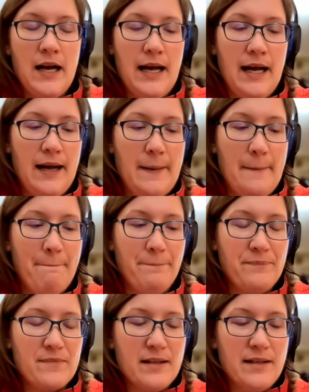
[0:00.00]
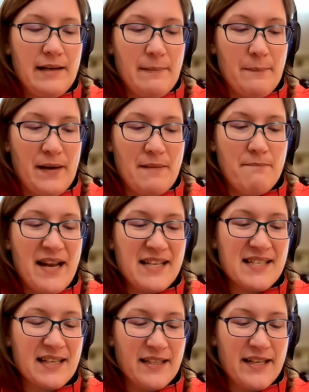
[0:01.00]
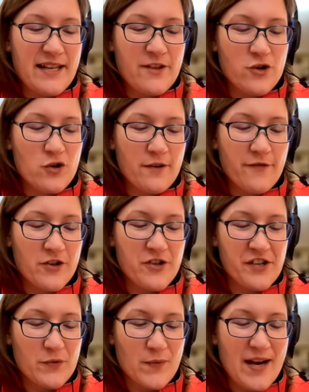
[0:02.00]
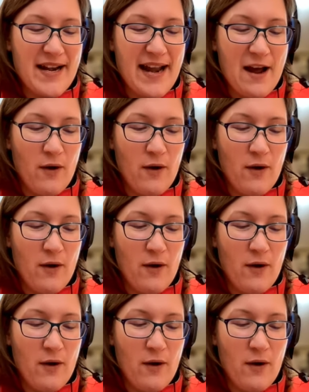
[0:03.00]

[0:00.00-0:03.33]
But basically the short version is right now,